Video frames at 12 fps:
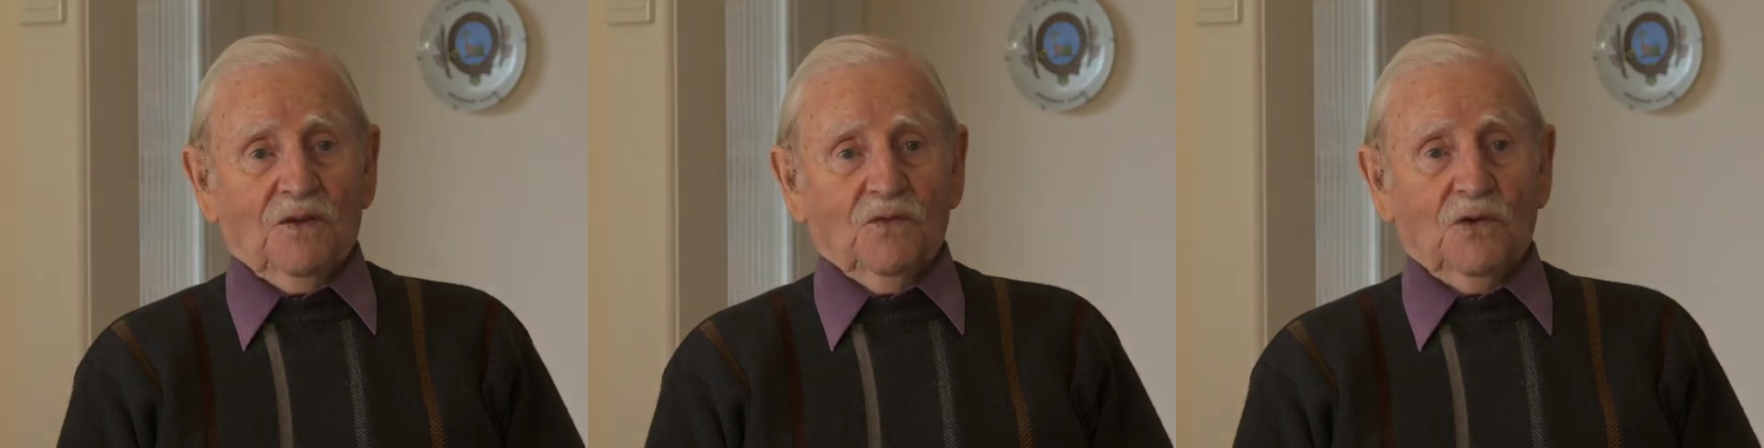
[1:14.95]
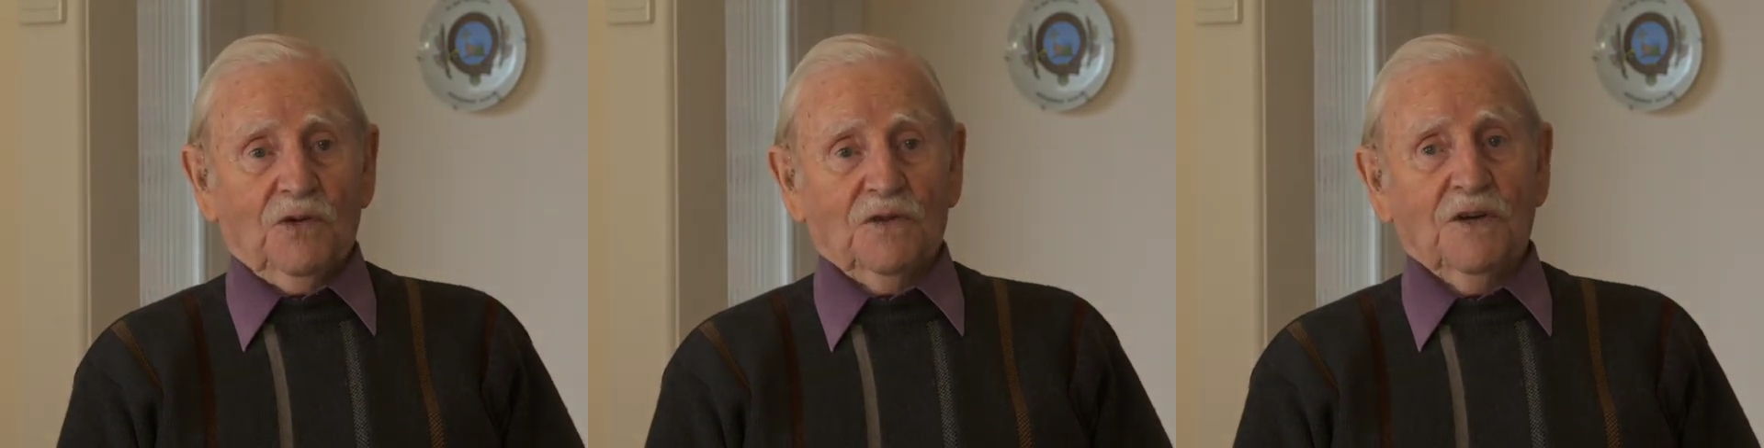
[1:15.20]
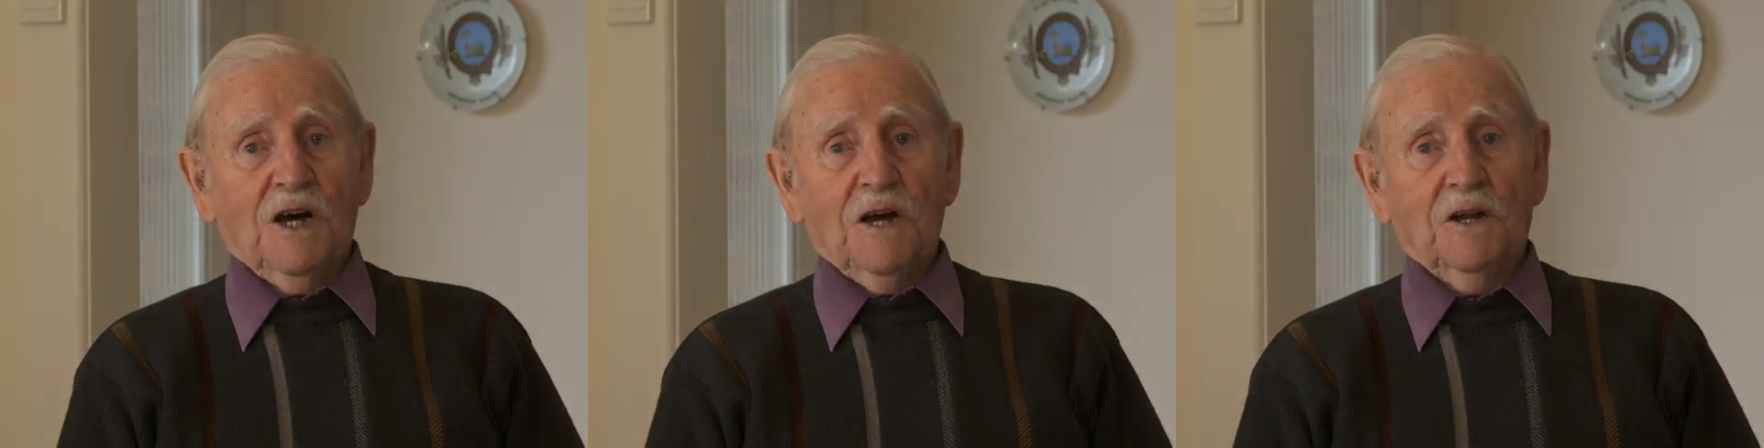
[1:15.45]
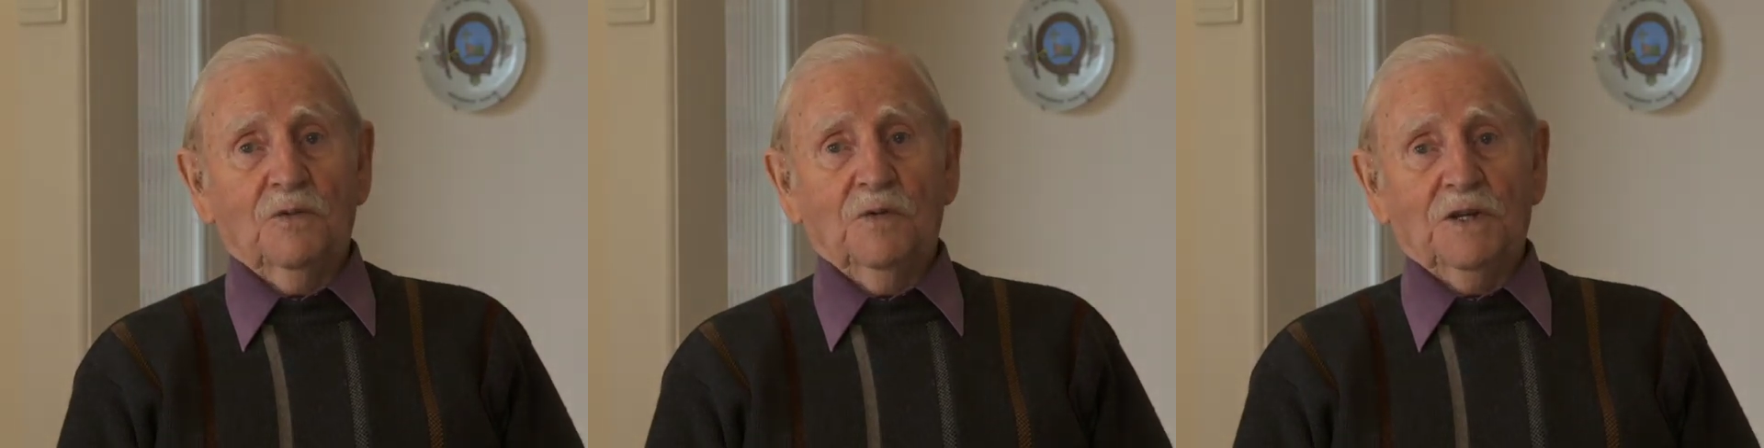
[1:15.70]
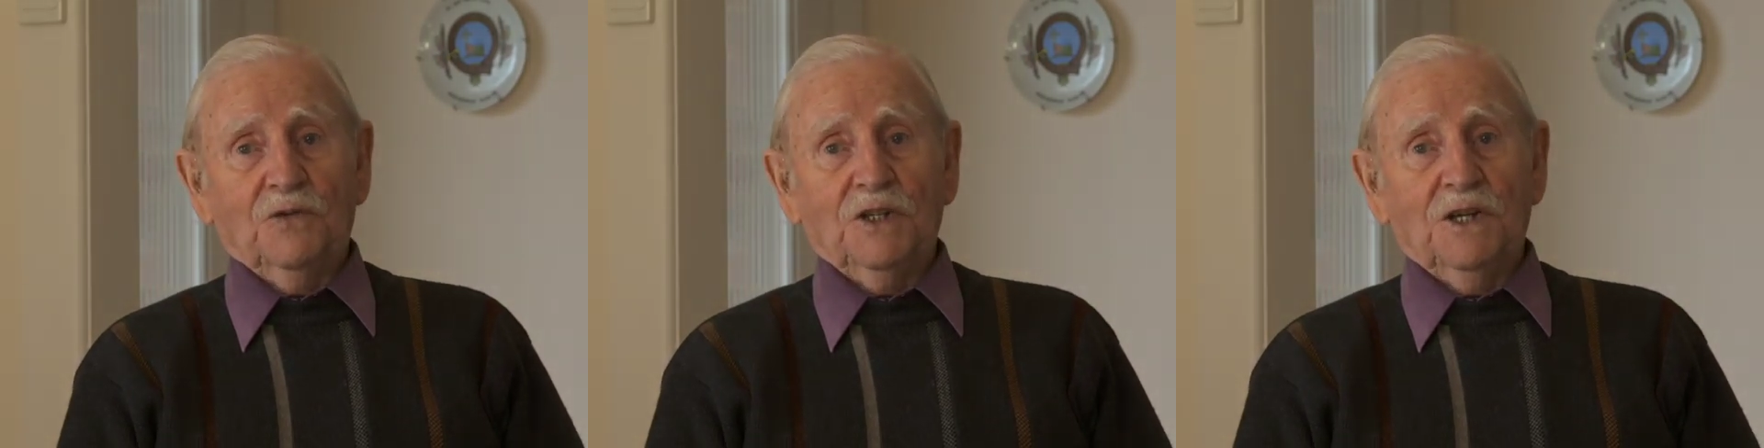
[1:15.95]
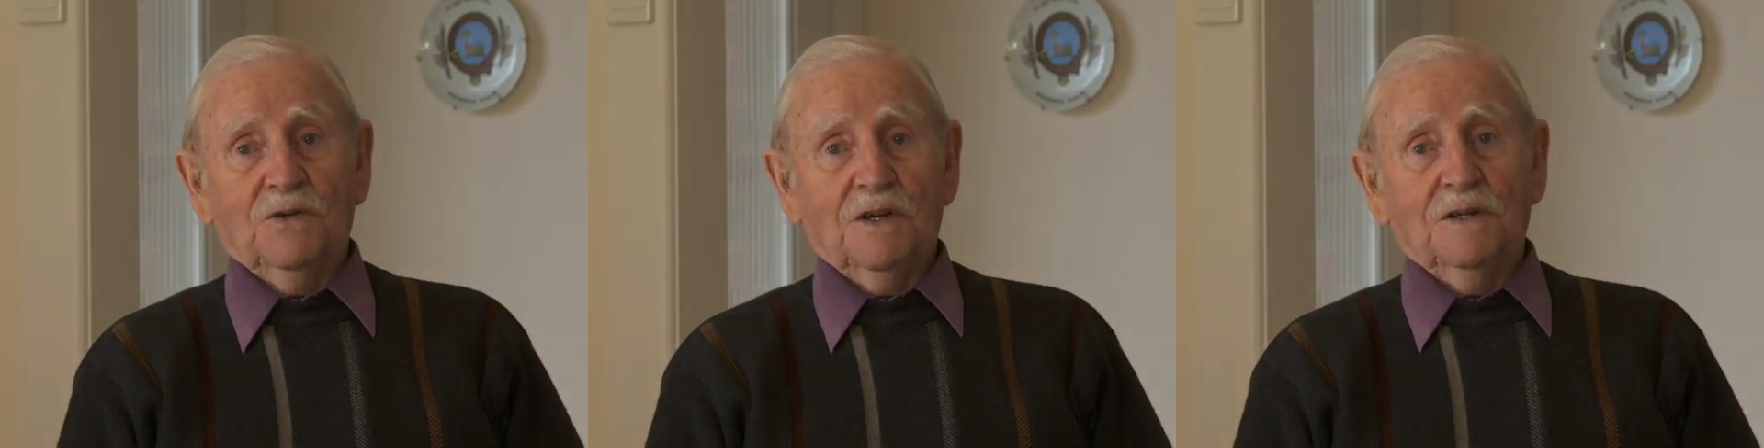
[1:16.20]
we were divided
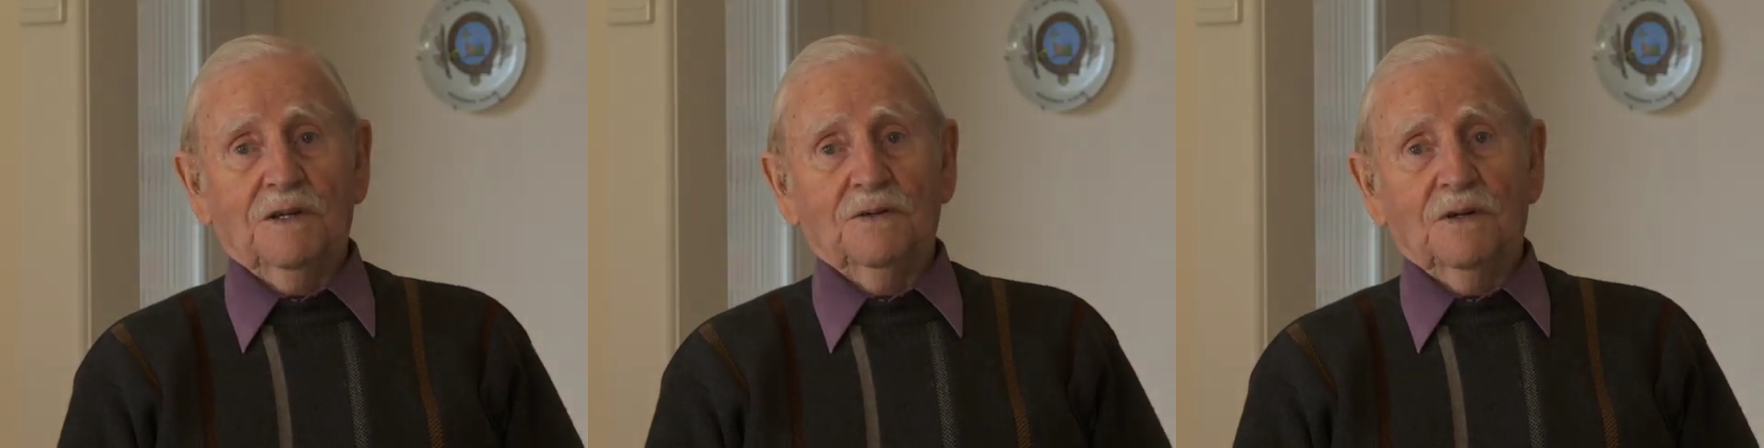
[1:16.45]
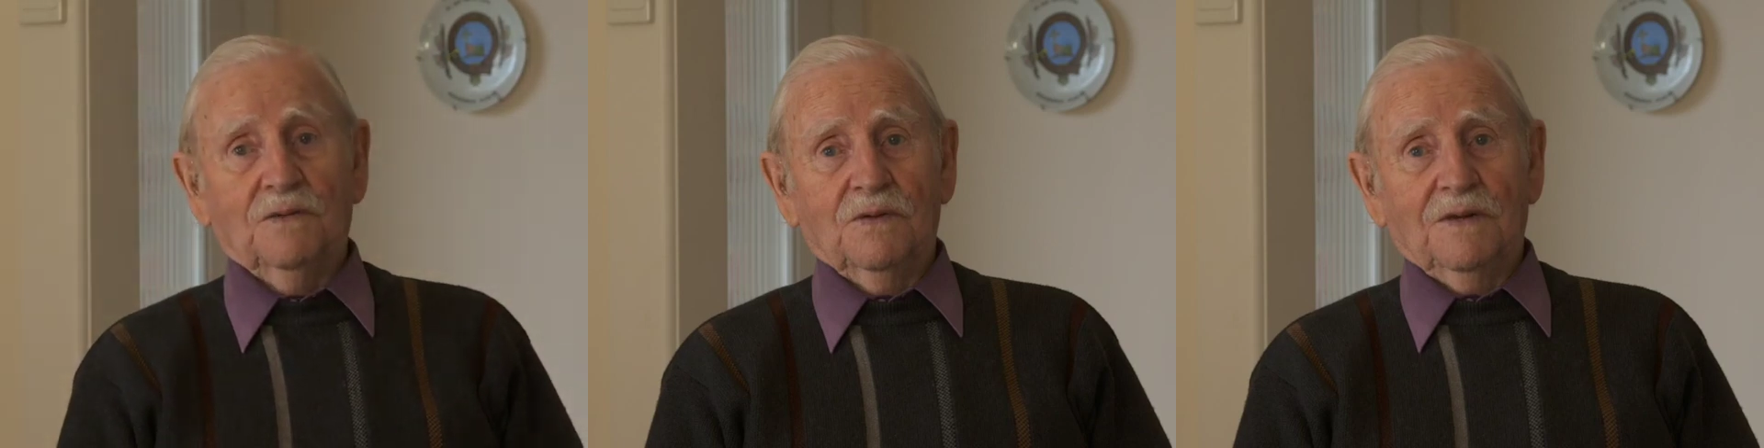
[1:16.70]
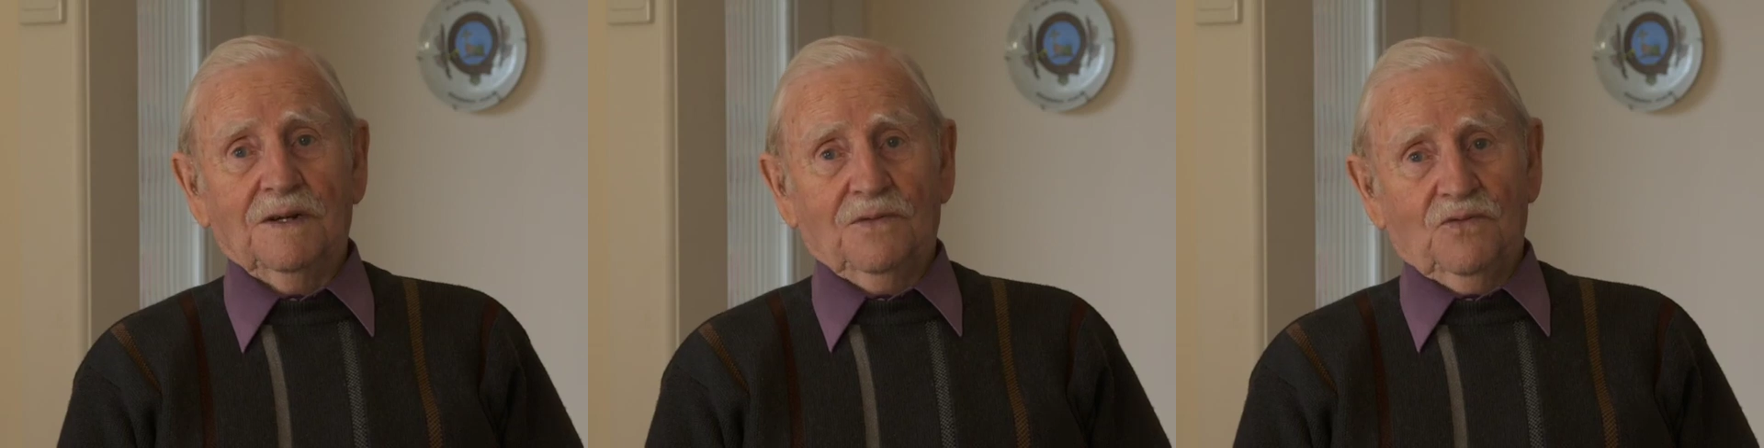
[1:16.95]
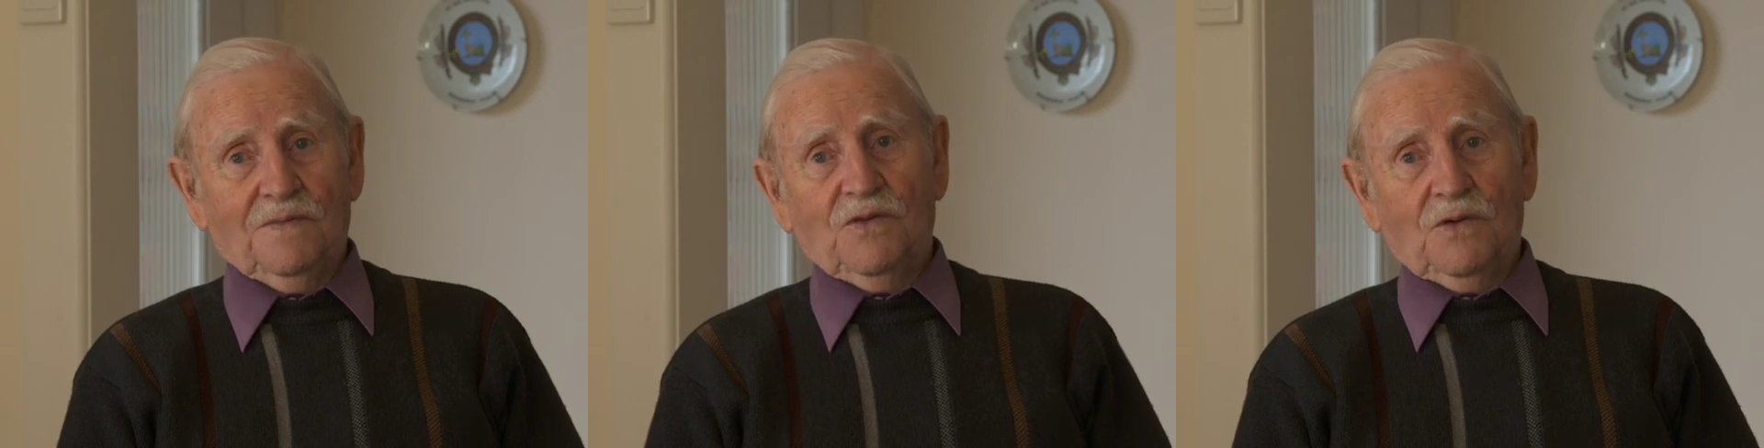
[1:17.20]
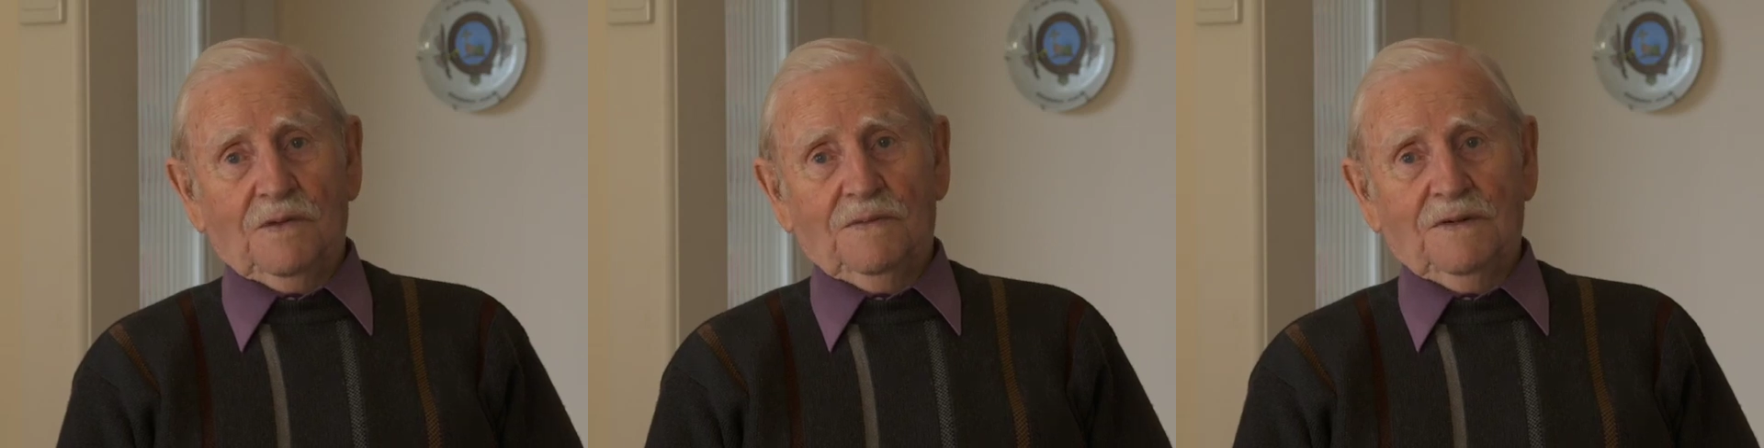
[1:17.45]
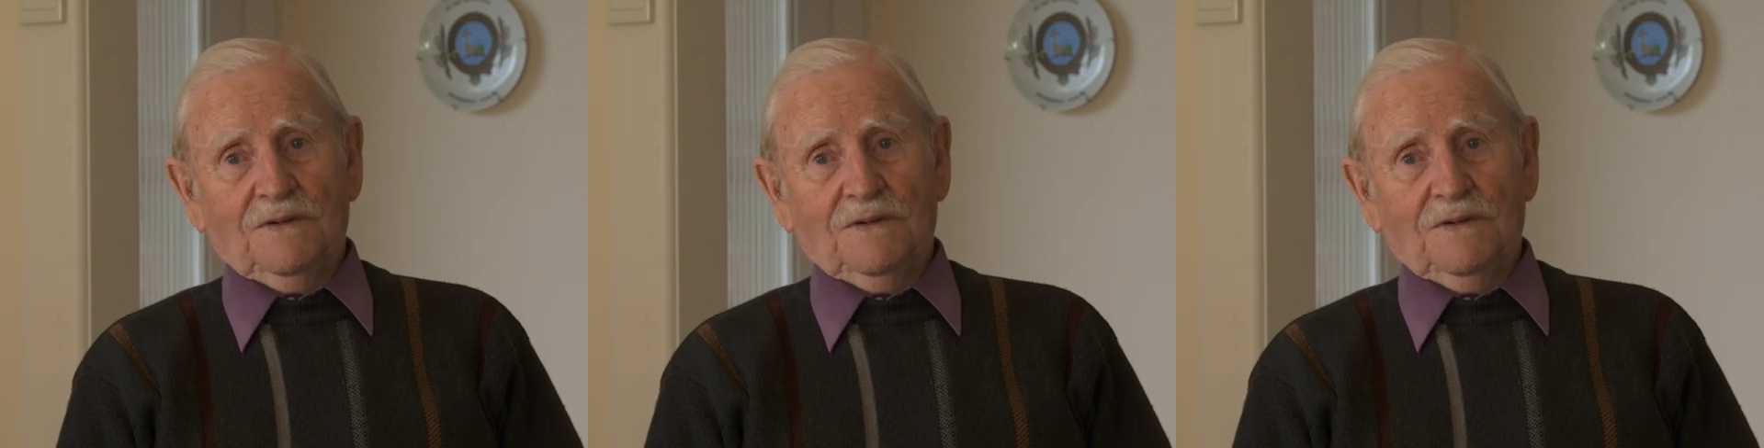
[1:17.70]
between uh, uh,